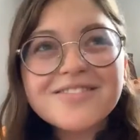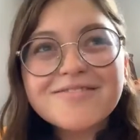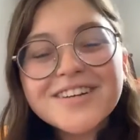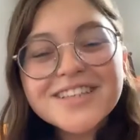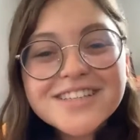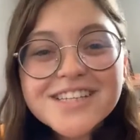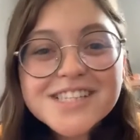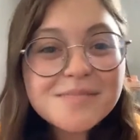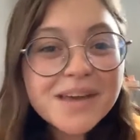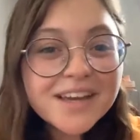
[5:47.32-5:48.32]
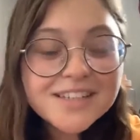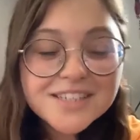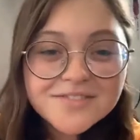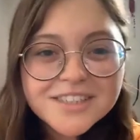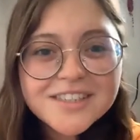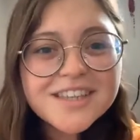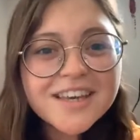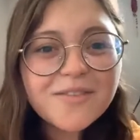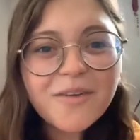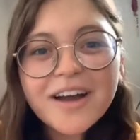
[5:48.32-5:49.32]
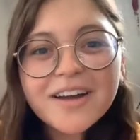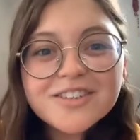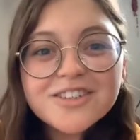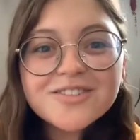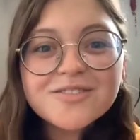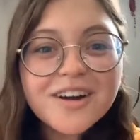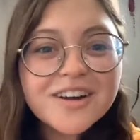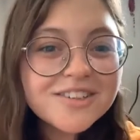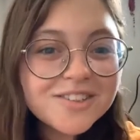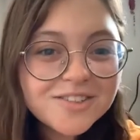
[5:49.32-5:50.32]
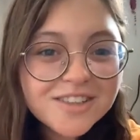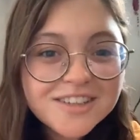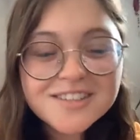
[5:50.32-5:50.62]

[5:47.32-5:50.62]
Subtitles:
what, it doesn't make a difference, like why would you want to do this,